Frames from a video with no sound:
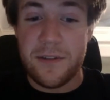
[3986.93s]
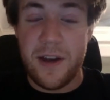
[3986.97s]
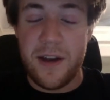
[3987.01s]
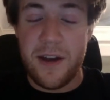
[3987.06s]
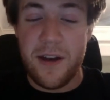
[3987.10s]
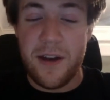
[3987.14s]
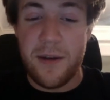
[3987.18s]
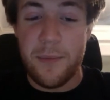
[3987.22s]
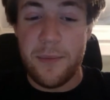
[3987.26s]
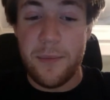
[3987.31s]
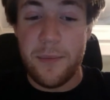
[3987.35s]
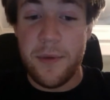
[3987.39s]

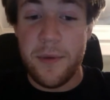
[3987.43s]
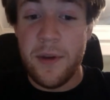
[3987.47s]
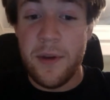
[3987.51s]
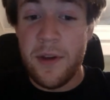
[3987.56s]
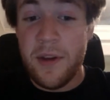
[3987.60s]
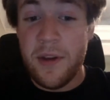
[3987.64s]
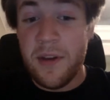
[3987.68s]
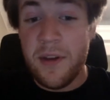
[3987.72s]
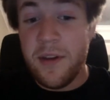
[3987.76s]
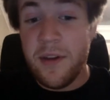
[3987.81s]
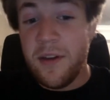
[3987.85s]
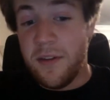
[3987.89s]
um
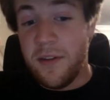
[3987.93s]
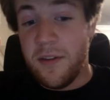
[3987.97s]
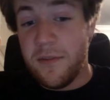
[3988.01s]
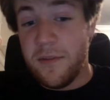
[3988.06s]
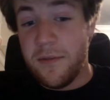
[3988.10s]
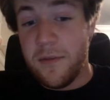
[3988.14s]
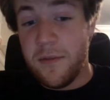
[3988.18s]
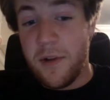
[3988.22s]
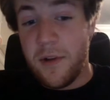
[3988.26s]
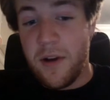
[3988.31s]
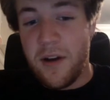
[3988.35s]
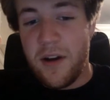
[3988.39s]

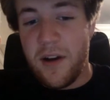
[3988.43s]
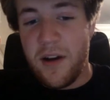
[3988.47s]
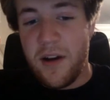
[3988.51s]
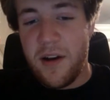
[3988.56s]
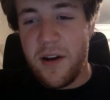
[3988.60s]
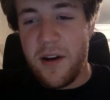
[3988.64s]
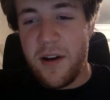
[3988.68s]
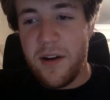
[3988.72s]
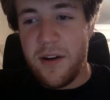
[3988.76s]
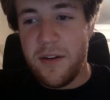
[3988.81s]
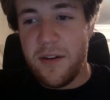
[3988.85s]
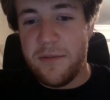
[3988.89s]

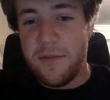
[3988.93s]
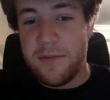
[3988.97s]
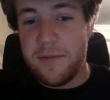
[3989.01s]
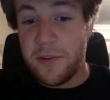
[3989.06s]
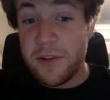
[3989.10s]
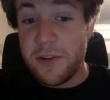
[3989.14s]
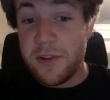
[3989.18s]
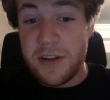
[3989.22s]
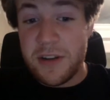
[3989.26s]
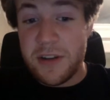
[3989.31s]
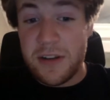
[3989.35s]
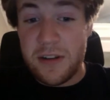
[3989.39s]
uh
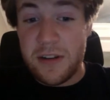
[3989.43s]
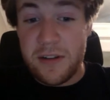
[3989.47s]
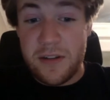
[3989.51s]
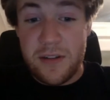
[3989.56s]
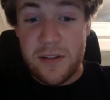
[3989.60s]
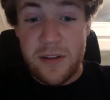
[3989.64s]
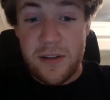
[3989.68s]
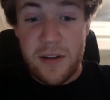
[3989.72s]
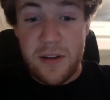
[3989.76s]
Virgin